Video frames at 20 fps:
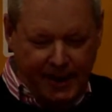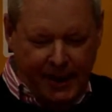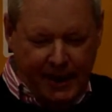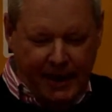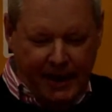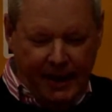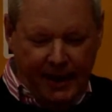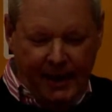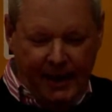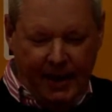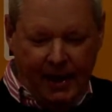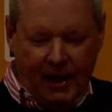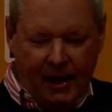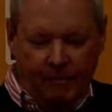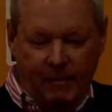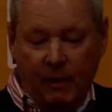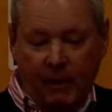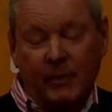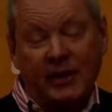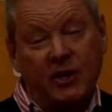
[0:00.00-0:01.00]

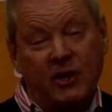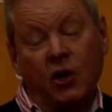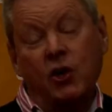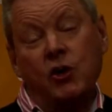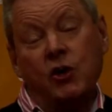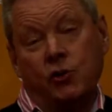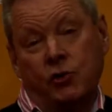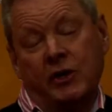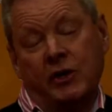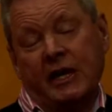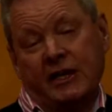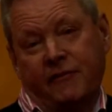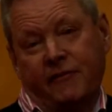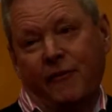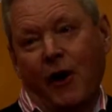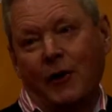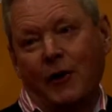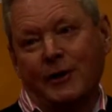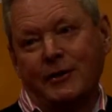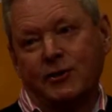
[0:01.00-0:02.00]
but we do need to
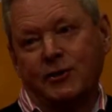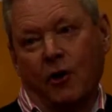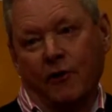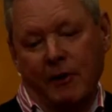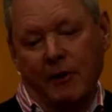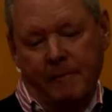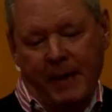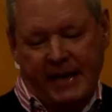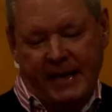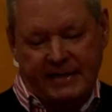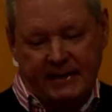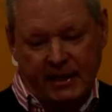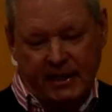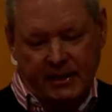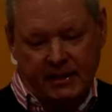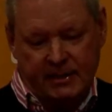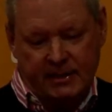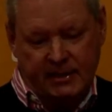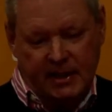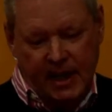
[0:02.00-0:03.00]
focus on the
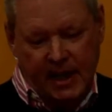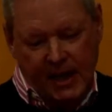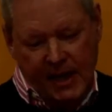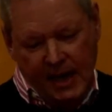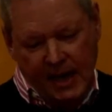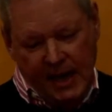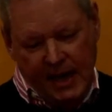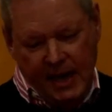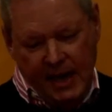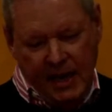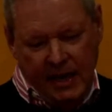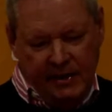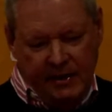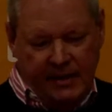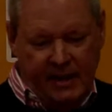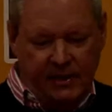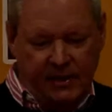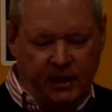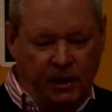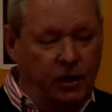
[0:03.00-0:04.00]
basics, and
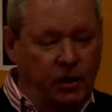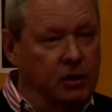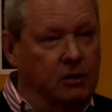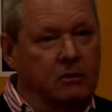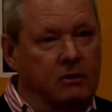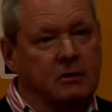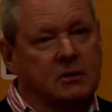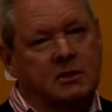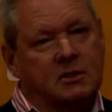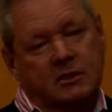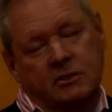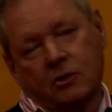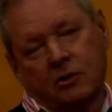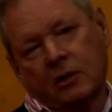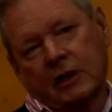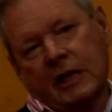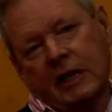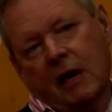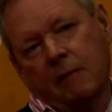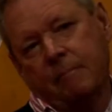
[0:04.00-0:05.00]
that includes
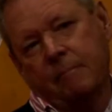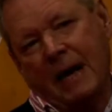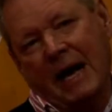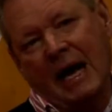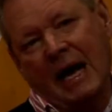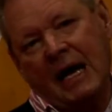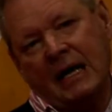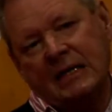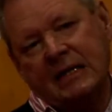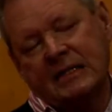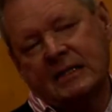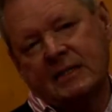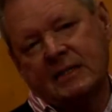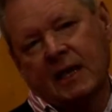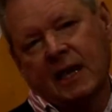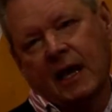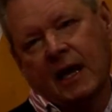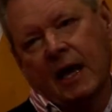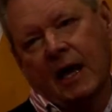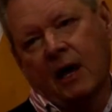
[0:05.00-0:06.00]
certainly our parks,
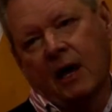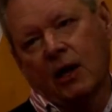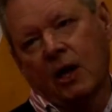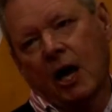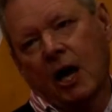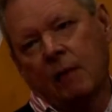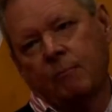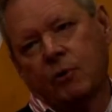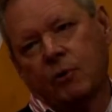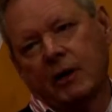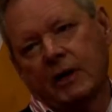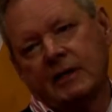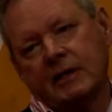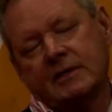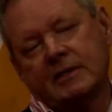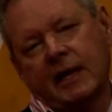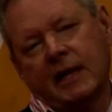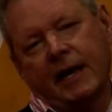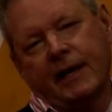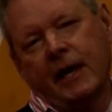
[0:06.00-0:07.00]
our
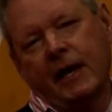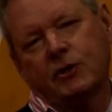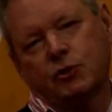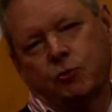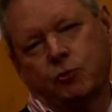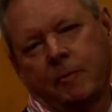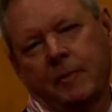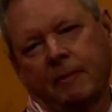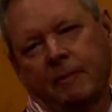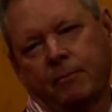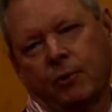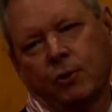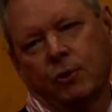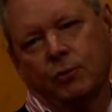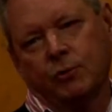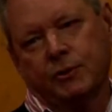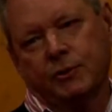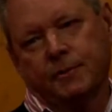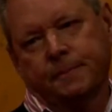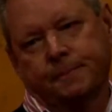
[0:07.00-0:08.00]
libraries, and our swimming pools.